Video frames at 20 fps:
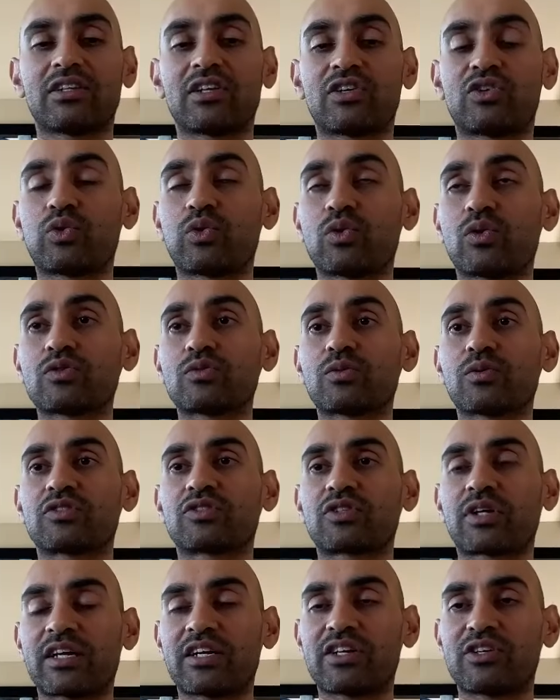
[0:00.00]
the tools will
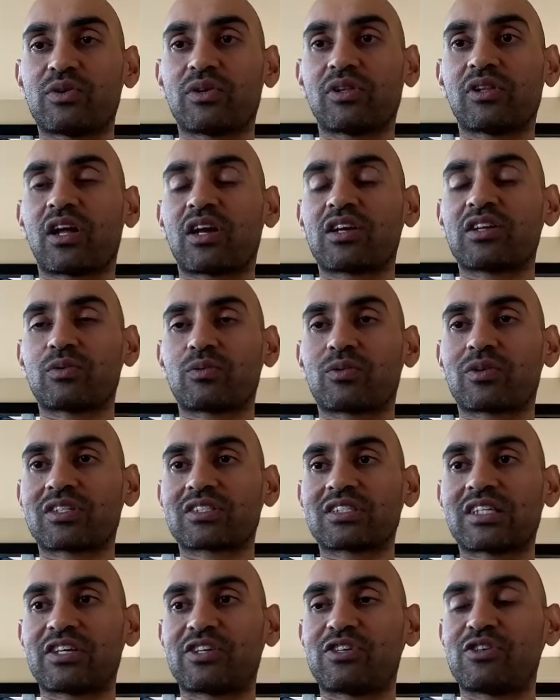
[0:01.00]
try to do a lot of the
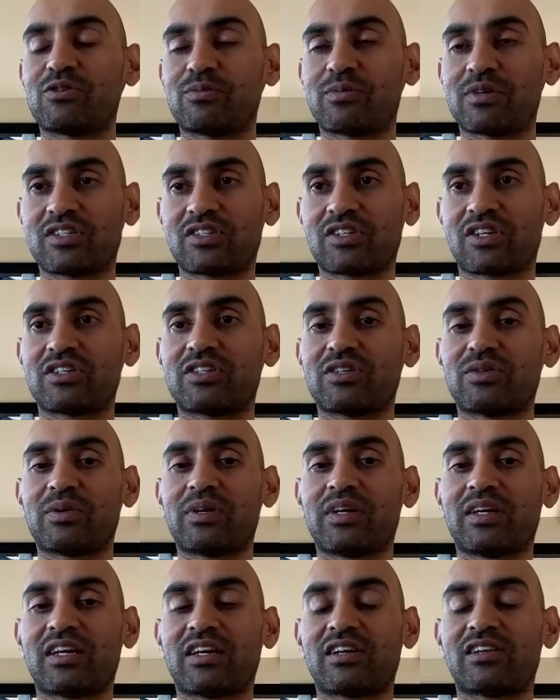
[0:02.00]
works that humans are
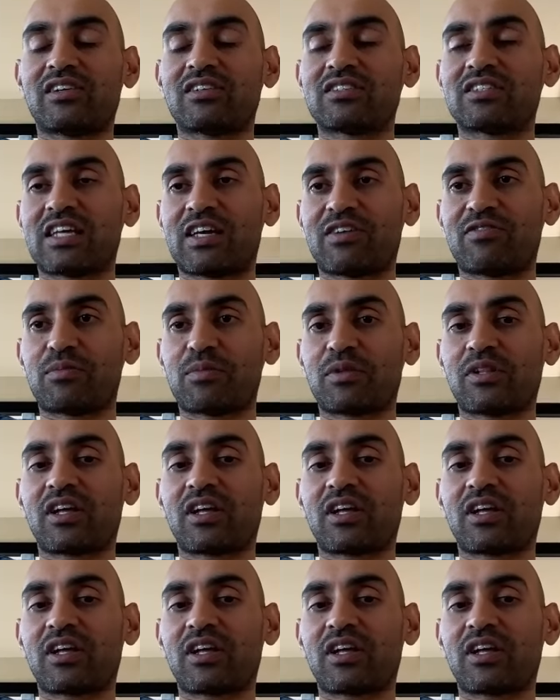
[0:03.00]
doing, and it'll save them a